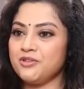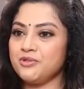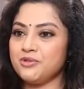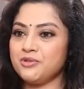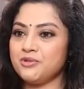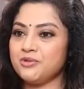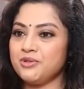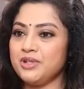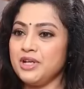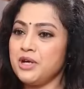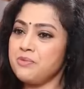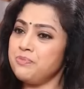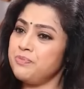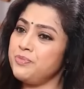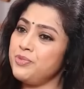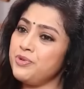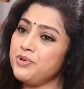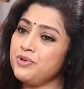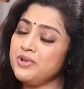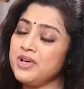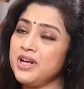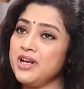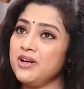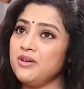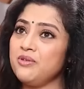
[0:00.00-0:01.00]
Avunu.
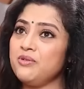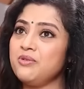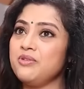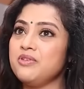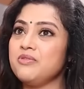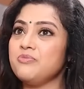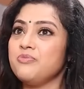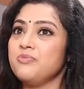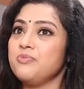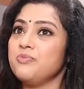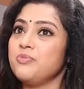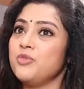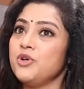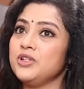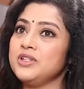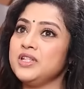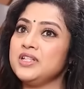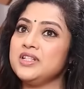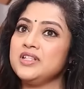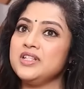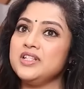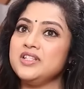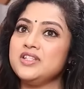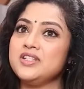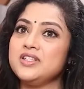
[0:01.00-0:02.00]
Eppudu nenu
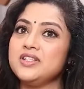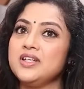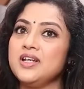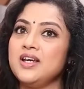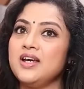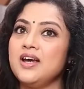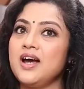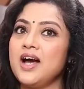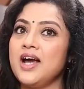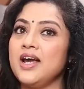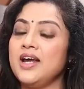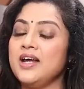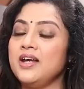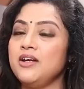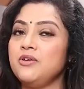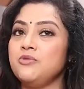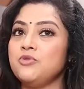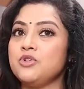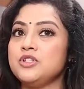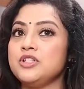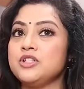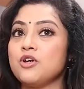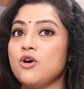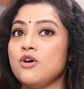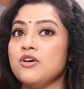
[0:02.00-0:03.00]
modati nunchi I
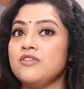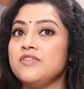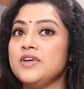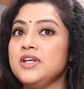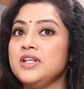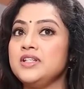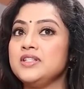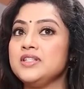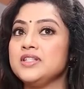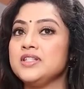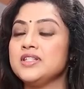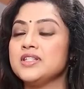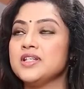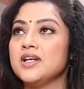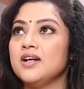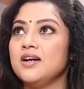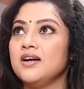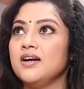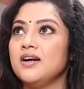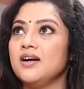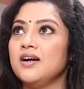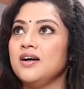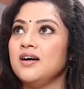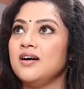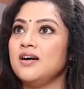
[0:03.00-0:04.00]
was always
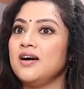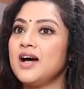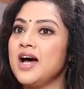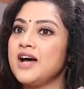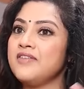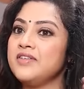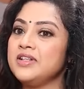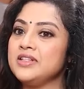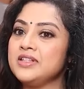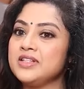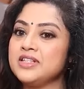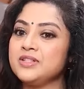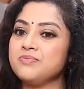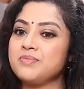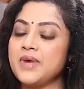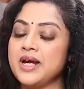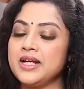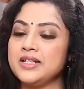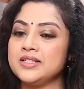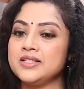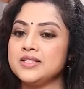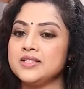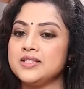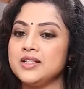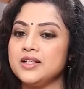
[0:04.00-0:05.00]
having this
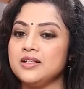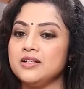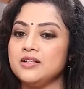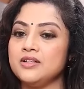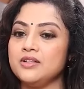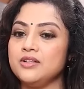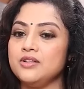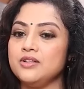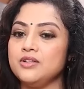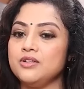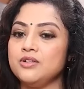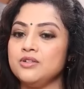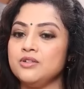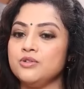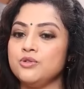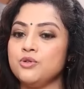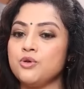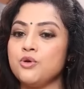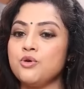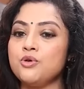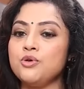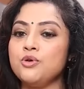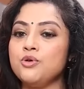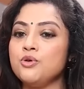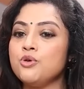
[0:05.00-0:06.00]
mindset that you
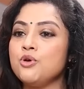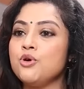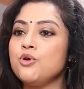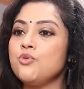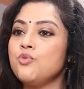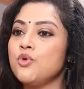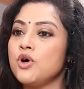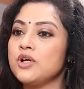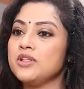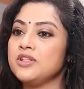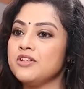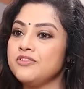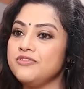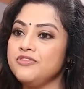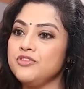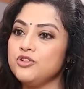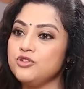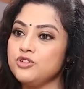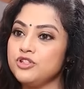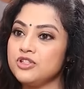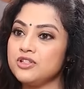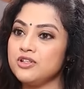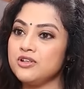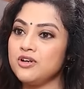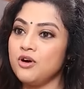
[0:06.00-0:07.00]
don't know what the
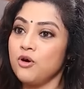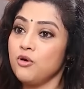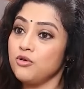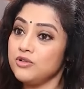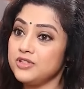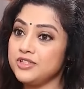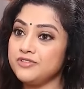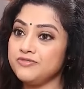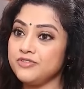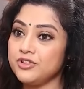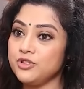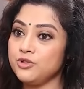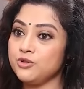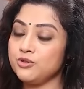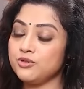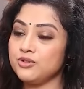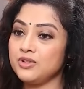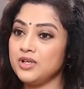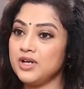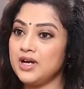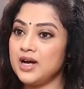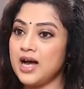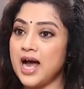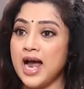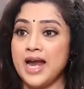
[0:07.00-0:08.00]
future holds for you.
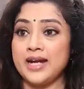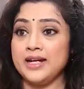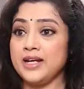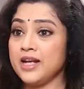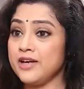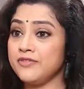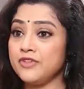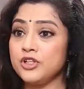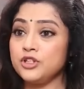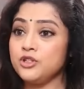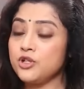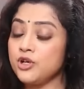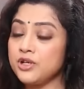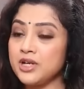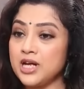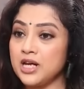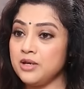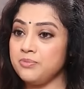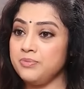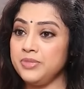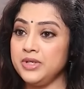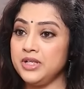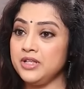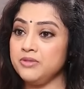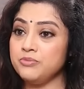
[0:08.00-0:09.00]
I never thought
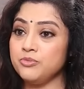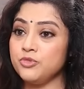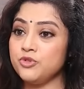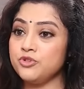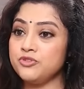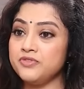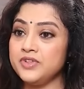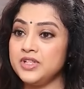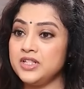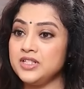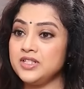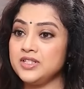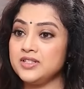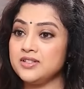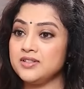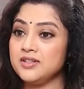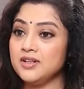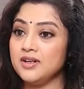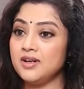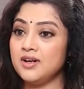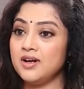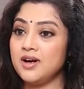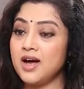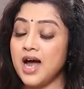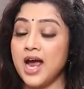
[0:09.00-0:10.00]
I'll be in movies.
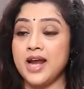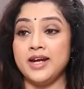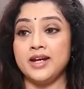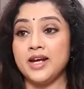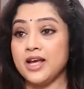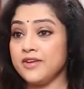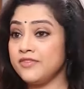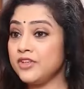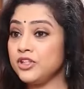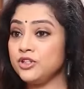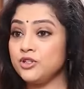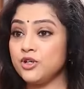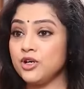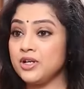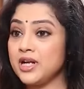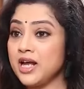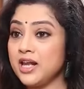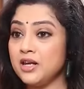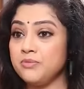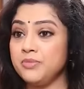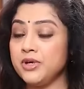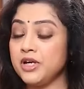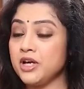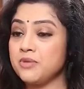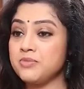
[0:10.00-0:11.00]
I never thought
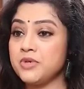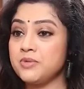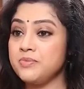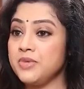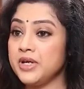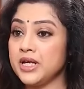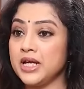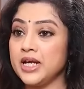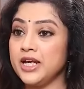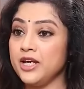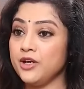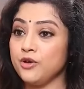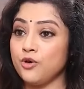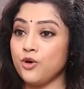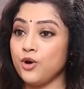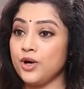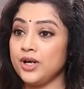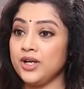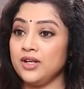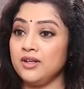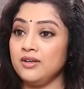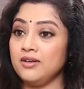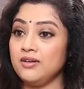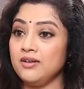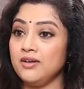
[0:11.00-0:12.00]
I'll become a big
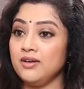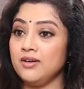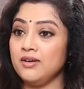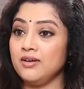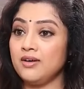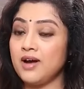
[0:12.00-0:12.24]
heroine.